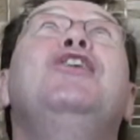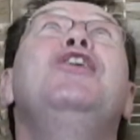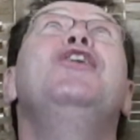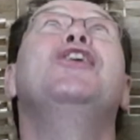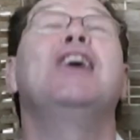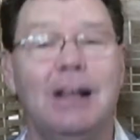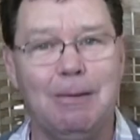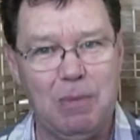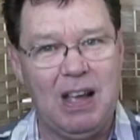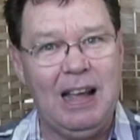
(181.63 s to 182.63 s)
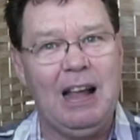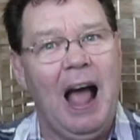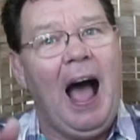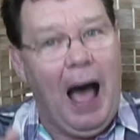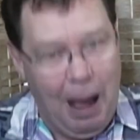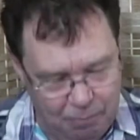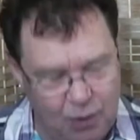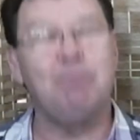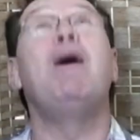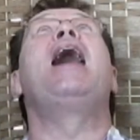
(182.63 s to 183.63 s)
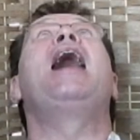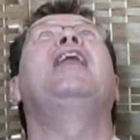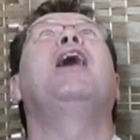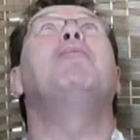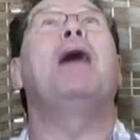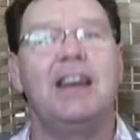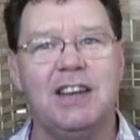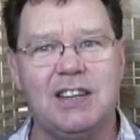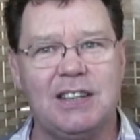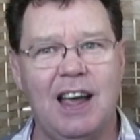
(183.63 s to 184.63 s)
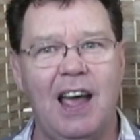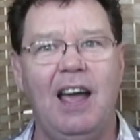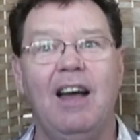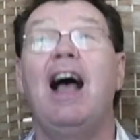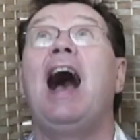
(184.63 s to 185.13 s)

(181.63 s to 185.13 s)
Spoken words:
look." I moved my head up. I didn't say